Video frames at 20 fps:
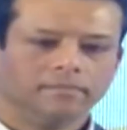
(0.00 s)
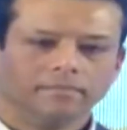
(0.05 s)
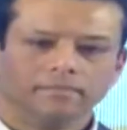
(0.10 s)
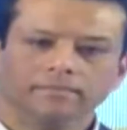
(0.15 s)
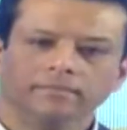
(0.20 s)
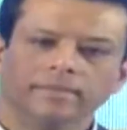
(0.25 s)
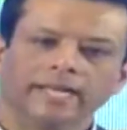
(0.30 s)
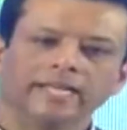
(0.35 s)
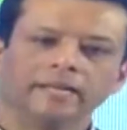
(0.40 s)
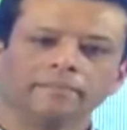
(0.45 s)

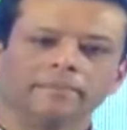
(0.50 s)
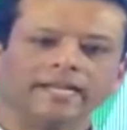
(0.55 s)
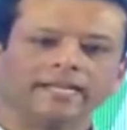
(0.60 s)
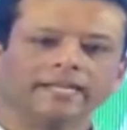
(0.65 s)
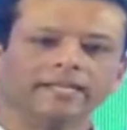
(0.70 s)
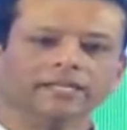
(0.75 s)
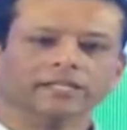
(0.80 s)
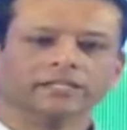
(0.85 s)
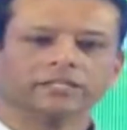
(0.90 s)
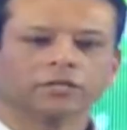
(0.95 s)
Many,
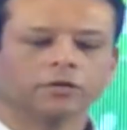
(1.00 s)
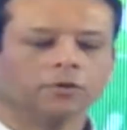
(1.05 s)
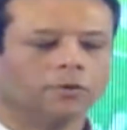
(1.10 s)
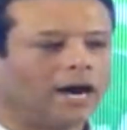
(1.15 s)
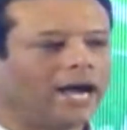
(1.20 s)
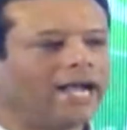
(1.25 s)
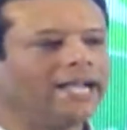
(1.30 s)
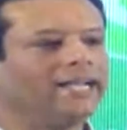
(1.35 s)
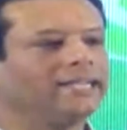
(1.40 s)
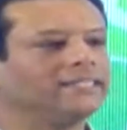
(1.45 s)
many years ago,
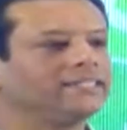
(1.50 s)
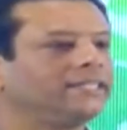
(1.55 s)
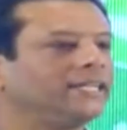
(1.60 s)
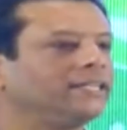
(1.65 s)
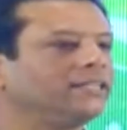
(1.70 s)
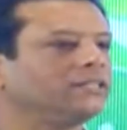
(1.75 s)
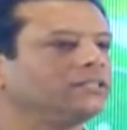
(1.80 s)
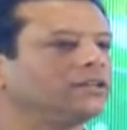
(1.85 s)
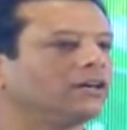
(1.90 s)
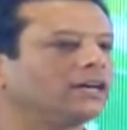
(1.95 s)
I had
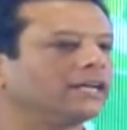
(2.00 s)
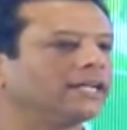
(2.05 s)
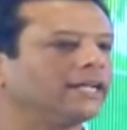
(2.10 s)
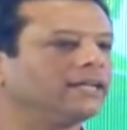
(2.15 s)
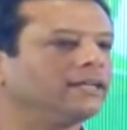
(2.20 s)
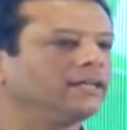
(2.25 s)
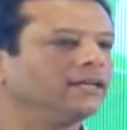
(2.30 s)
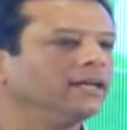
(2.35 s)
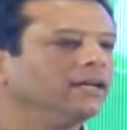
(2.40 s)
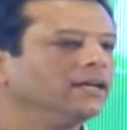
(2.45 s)
set a
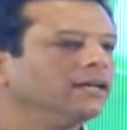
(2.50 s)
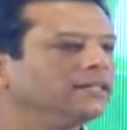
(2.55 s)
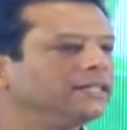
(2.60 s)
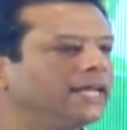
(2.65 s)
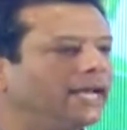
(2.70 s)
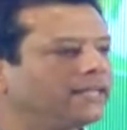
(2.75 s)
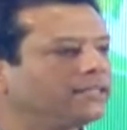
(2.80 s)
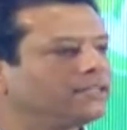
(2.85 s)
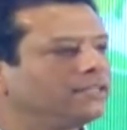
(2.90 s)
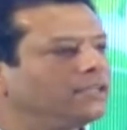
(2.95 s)
target
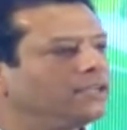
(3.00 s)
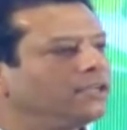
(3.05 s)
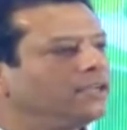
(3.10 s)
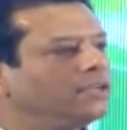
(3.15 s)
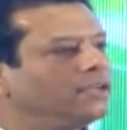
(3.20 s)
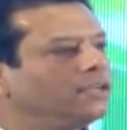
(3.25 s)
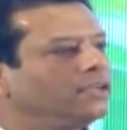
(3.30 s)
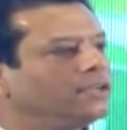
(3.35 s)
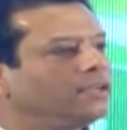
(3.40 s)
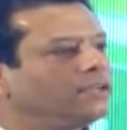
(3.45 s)
that
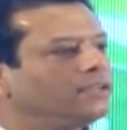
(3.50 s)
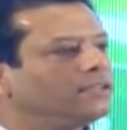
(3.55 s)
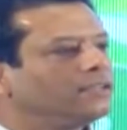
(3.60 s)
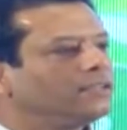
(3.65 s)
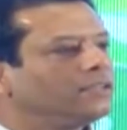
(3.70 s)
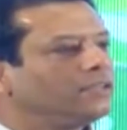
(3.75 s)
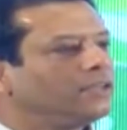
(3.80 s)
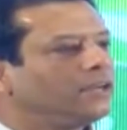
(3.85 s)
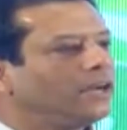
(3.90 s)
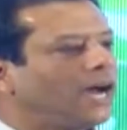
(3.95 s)

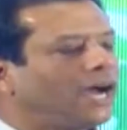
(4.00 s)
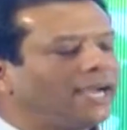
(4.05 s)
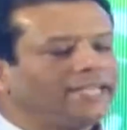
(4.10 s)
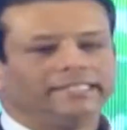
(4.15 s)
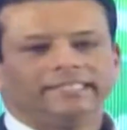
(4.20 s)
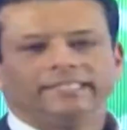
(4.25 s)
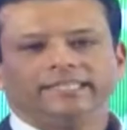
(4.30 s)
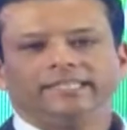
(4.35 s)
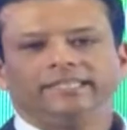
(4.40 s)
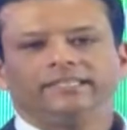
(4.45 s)

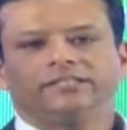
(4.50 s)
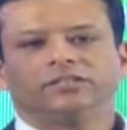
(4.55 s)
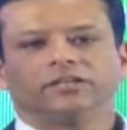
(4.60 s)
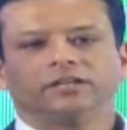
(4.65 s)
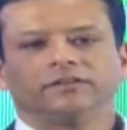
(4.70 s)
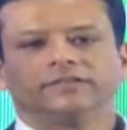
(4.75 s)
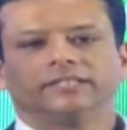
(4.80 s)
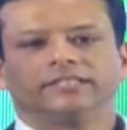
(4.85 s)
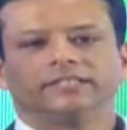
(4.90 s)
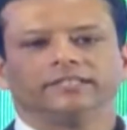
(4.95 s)
IT
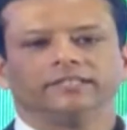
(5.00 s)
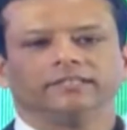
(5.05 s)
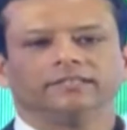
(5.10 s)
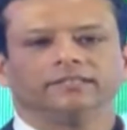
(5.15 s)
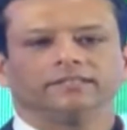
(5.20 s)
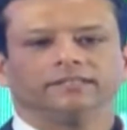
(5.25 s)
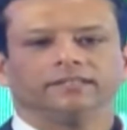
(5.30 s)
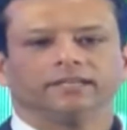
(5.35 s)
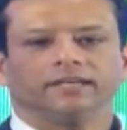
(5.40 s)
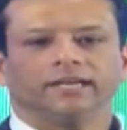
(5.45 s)

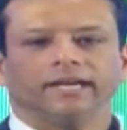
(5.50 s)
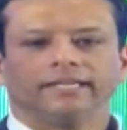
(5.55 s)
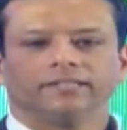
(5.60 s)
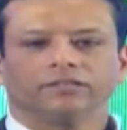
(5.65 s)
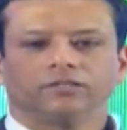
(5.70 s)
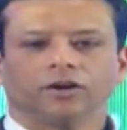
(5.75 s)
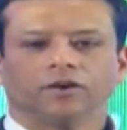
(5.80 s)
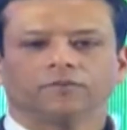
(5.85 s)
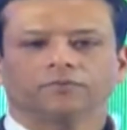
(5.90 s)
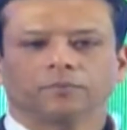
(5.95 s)
services and
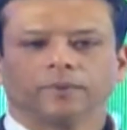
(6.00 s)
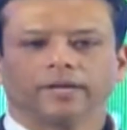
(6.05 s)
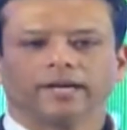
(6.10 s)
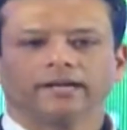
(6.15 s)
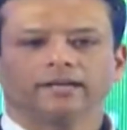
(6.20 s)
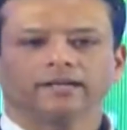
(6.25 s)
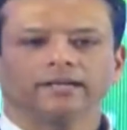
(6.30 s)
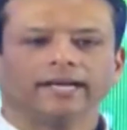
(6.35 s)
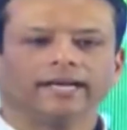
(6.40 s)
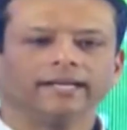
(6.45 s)

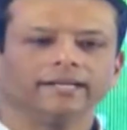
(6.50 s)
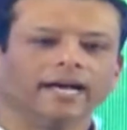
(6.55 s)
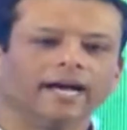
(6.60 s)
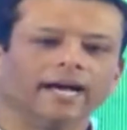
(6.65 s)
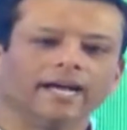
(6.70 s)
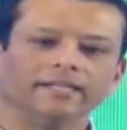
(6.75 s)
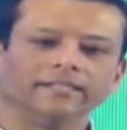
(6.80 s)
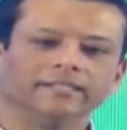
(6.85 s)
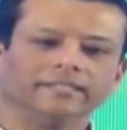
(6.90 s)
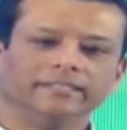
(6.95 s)
software and
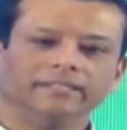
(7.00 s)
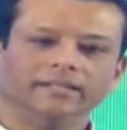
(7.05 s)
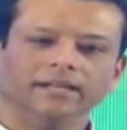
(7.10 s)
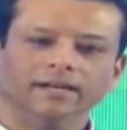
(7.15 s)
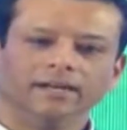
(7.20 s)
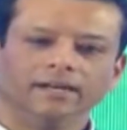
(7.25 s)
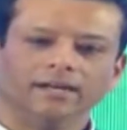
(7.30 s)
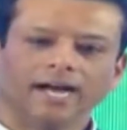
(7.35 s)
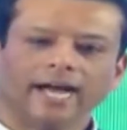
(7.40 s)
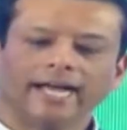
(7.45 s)

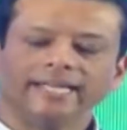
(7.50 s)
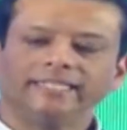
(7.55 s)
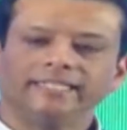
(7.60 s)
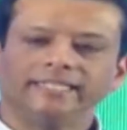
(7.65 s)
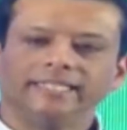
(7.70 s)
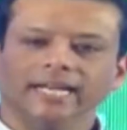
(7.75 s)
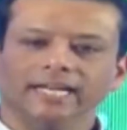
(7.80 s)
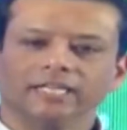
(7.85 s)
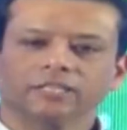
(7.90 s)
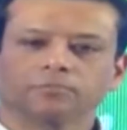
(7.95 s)
IT
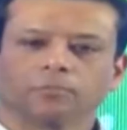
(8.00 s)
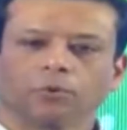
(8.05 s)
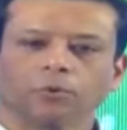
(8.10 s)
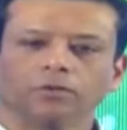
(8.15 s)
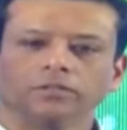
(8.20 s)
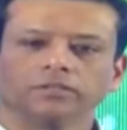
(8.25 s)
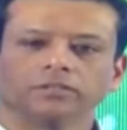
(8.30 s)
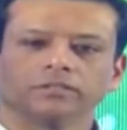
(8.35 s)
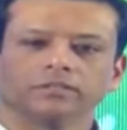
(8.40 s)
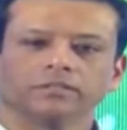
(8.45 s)

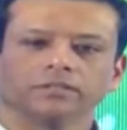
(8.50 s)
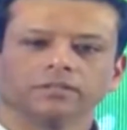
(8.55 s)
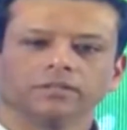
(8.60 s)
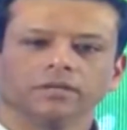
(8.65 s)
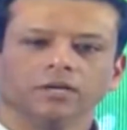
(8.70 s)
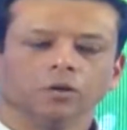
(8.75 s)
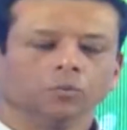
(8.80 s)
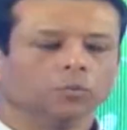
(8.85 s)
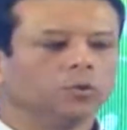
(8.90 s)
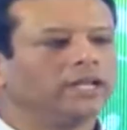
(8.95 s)
exports
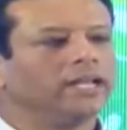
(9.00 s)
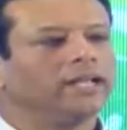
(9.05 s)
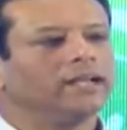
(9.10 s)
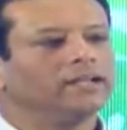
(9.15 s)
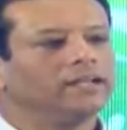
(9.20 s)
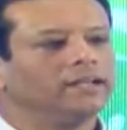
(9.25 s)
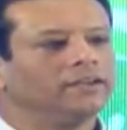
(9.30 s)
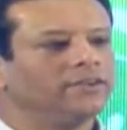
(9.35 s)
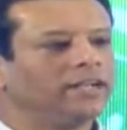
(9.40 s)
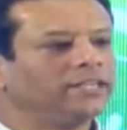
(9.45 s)
would
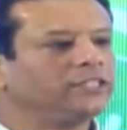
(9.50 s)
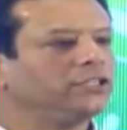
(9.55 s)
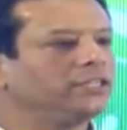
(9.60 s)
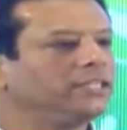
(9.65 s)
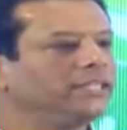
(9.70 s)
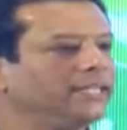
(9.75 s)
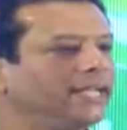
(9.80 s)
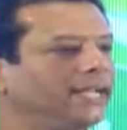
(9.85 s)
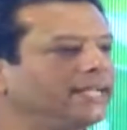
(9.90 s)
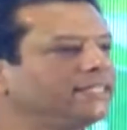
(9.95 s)

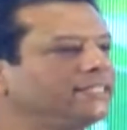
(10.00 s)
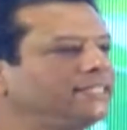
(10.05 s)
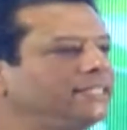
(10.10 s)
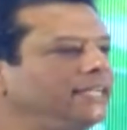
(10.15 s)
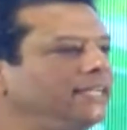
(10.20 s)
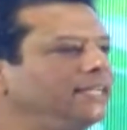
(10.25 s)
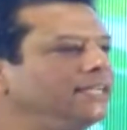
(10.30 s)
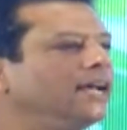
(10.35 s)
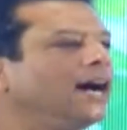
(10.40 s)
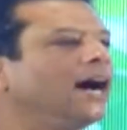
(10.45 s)
eventually
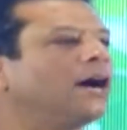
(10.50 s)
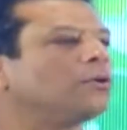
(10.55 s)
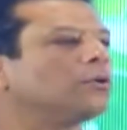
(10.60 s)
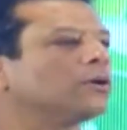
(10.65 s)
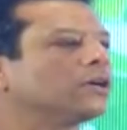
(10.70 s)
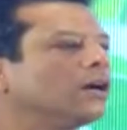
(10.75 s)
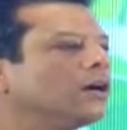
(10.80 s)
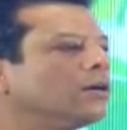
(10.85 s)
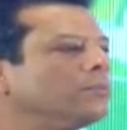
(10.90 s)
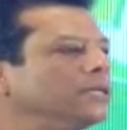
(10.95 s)
exceed
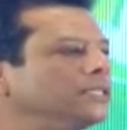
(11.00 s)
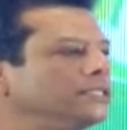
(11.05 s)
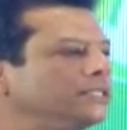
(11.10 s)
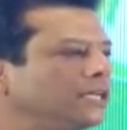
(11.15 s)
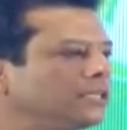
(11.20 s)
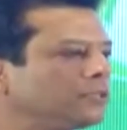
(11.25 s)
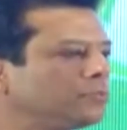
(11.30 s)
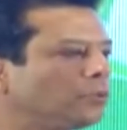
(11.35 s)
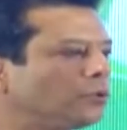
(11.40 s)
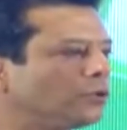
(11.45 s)
our garments
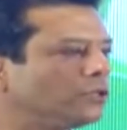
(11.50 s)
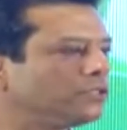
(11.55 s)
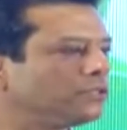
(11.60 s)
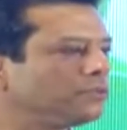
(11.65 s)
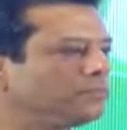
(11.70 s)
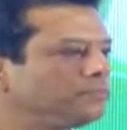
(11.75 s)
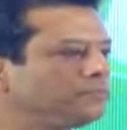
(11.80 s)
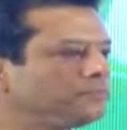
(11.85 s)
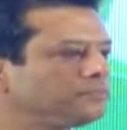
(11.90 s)
exports.